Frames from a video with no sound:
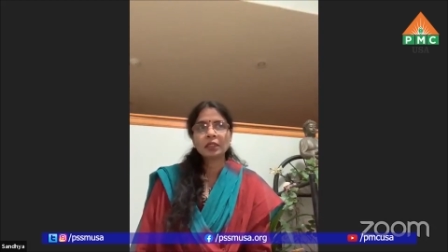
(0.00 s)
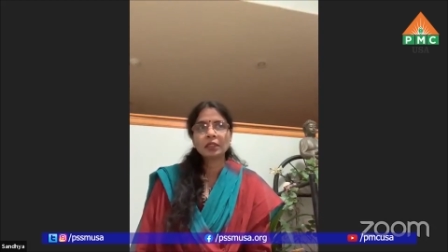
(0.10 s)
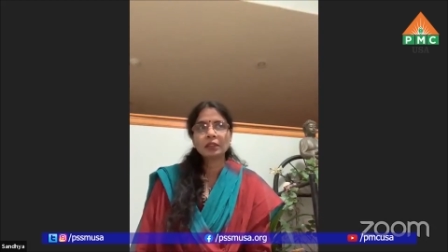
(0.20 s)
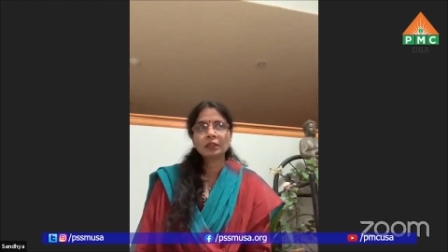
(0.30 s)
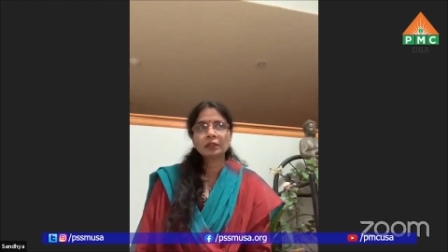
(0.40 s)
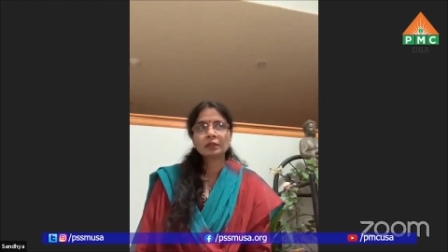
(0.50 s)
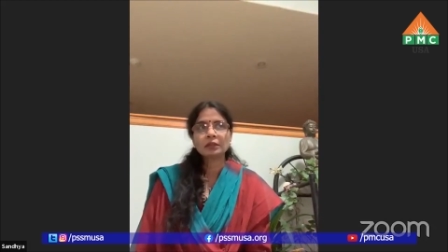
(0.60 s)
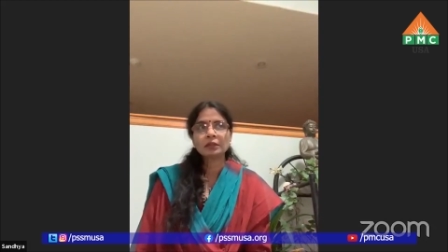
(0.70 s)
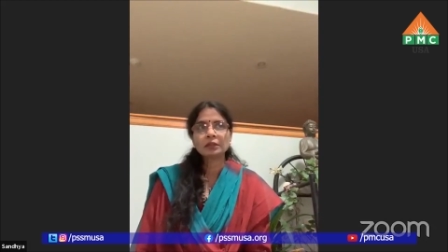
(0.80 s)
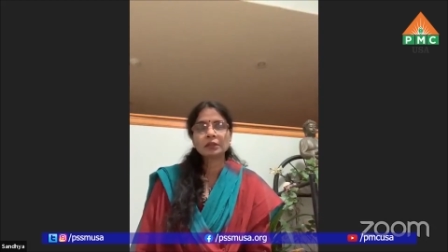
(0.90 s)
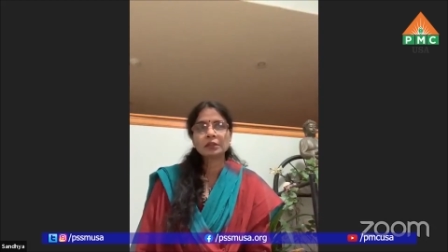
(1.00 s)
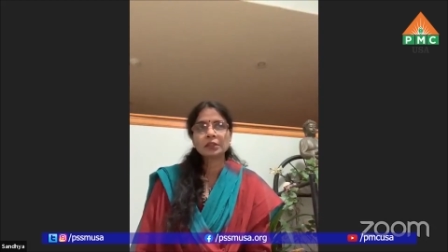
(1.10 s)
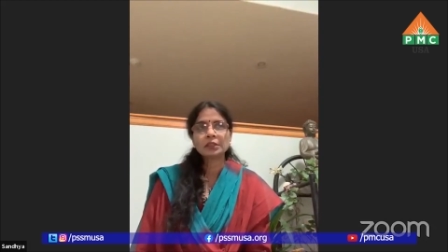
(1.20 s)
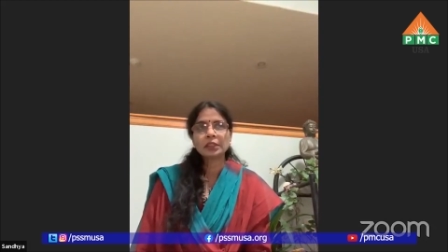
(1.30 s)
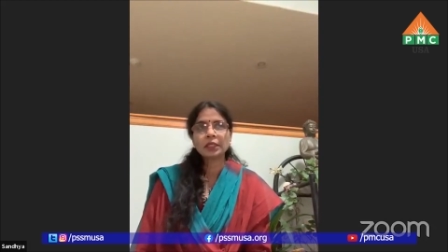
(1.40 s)
And this
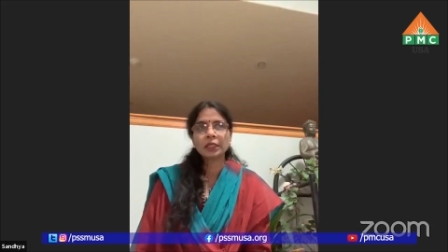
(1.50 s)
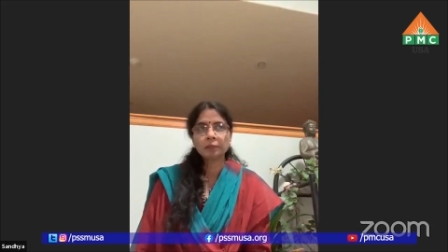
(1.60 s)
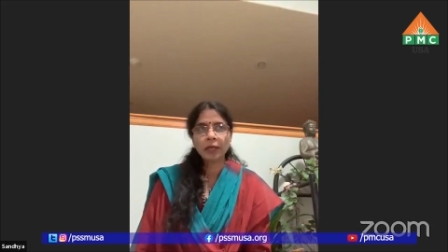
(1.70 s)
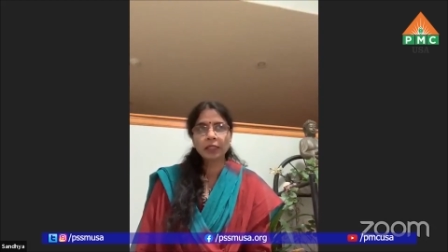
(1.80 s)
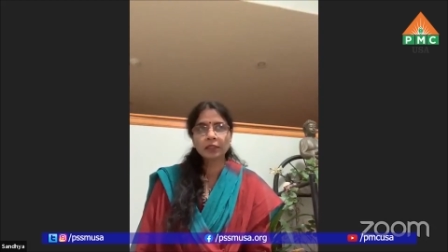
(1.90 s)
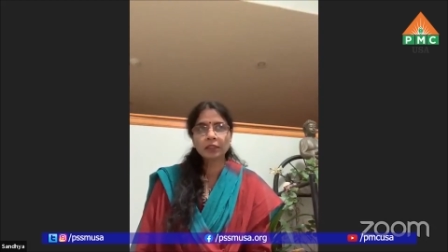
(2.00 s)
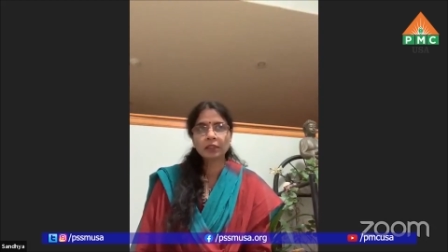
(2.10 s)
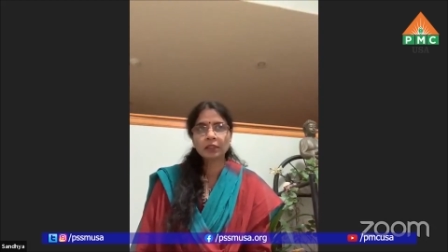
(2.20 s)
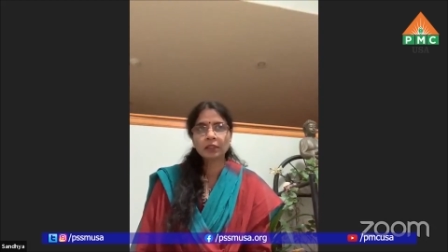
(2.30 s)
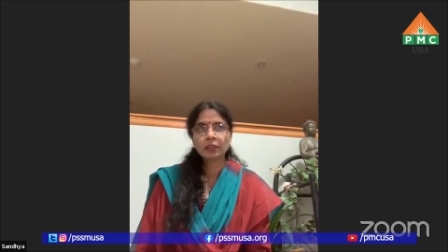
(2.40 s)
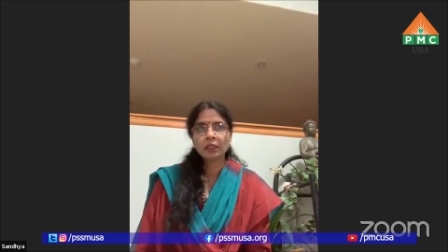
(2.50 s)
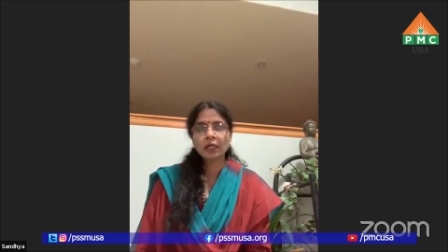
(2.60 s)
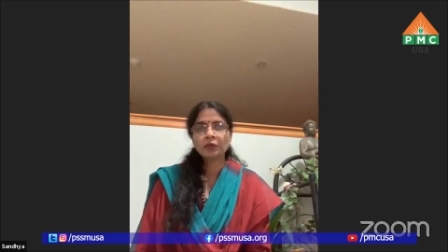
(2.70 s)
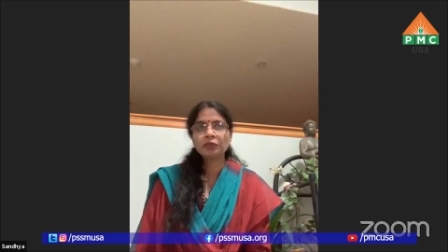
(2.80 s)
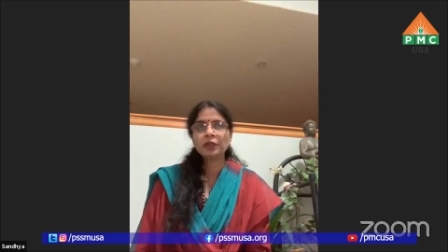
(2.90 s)
is a great path.
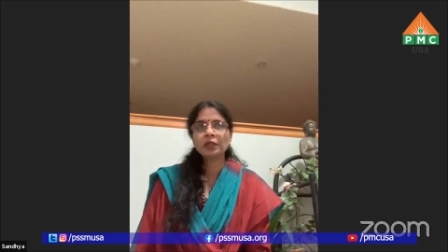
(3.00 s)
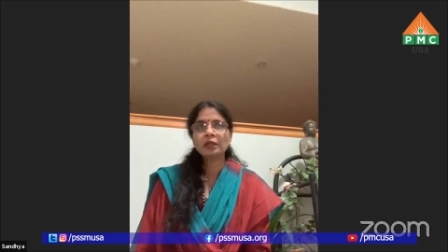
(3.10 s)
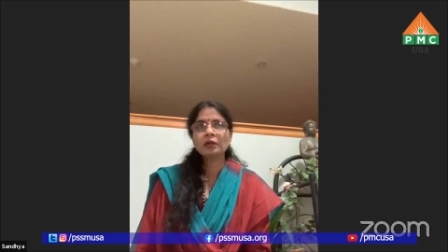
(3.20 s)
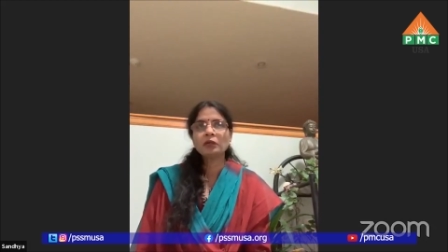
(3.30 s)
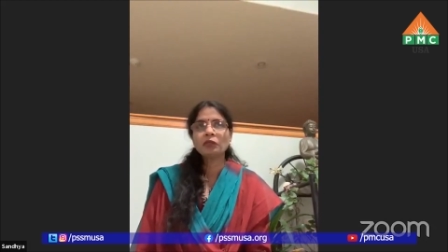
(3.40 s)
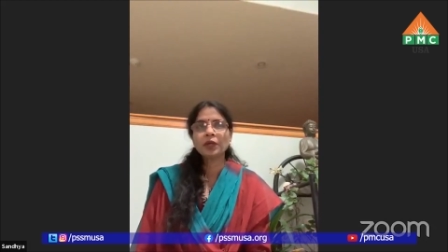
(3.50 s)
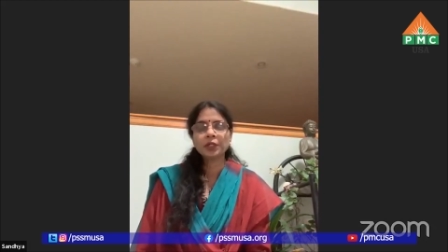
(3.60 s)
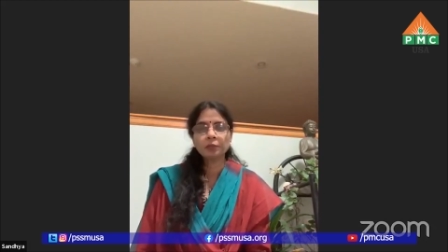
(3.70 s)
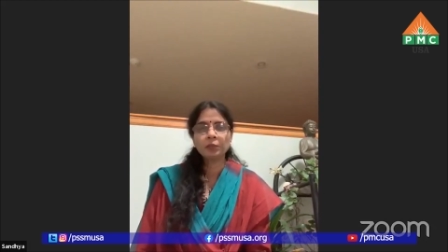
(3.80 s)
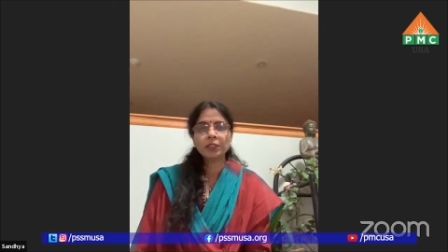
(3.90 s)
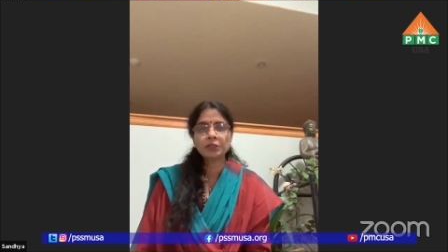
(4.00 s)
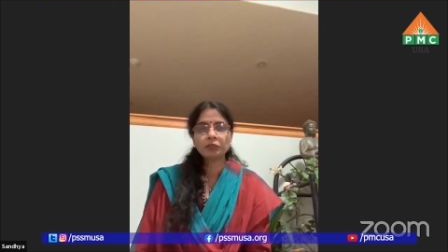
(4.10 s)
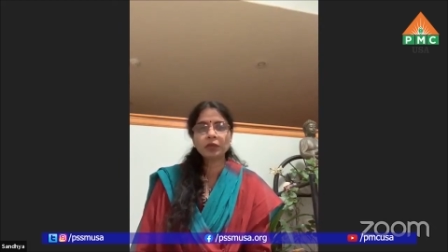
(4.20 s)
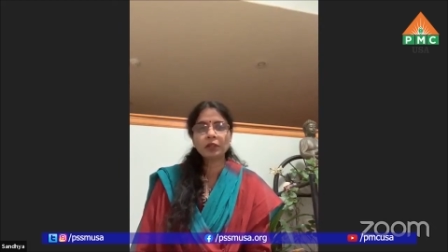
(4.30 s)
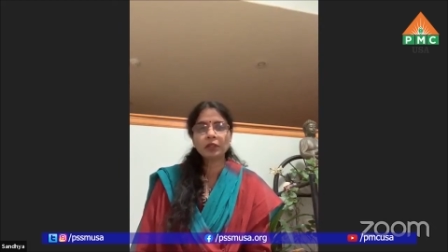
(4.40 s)
I feel very
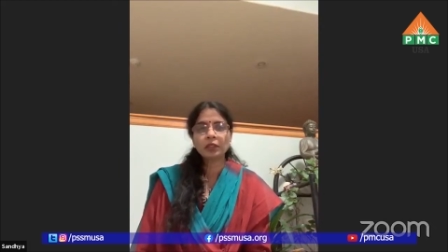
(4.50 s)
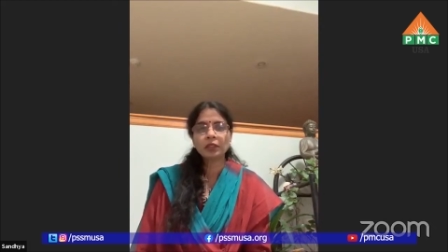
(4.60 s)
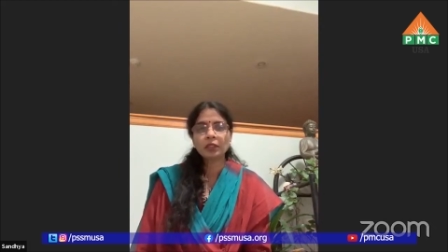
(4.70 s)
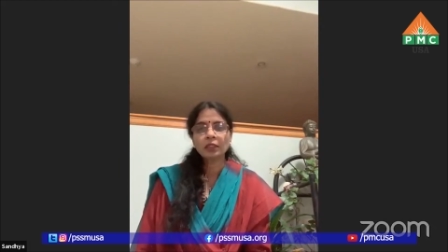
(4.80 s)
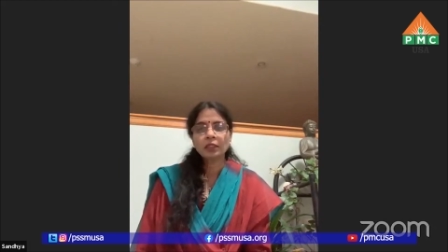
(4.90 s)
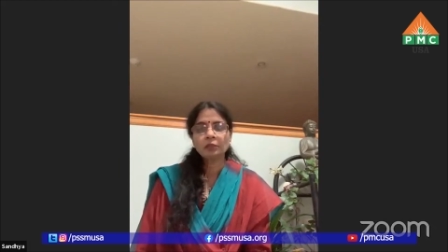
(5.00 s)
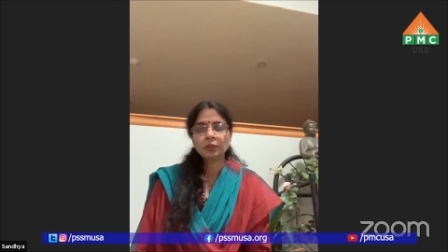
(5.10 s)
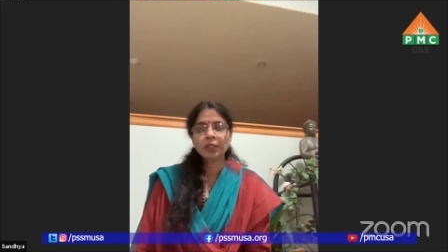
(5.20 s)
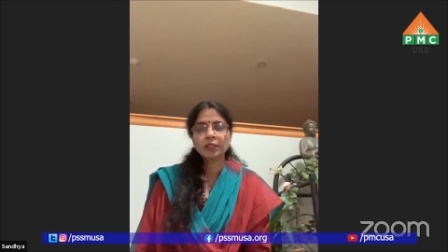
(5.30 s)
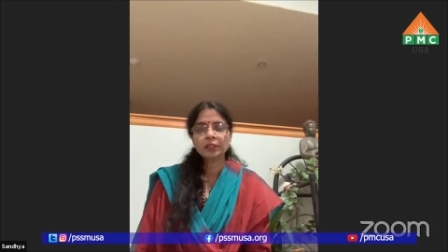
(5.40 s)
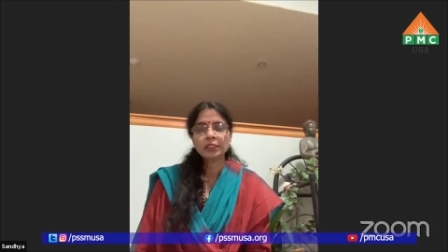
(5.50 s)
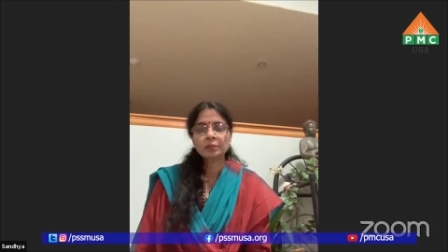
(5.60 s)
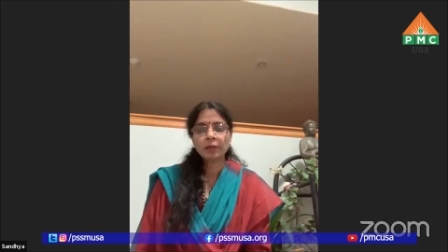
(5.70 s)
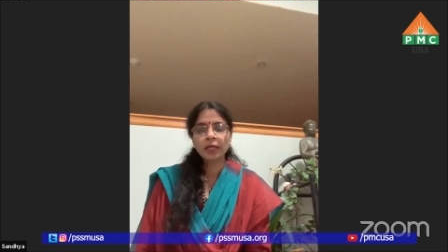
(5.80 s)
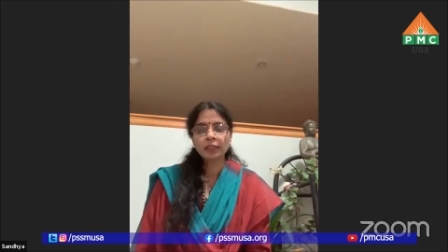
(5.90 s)
blissful being in
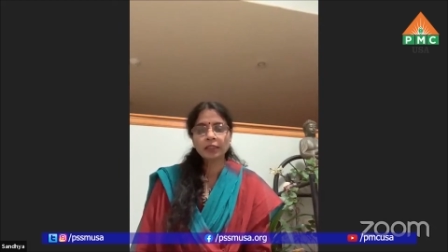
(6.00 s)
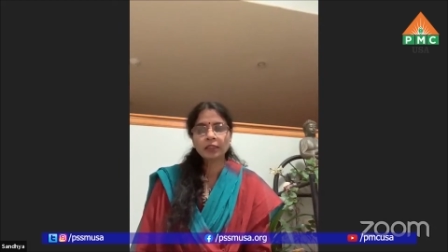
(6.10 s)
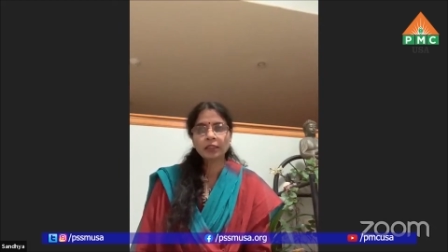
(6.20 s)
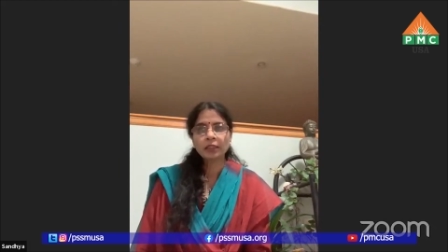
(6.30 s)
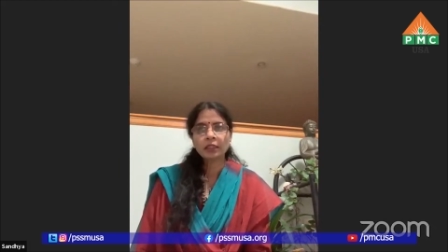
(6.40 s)
this path.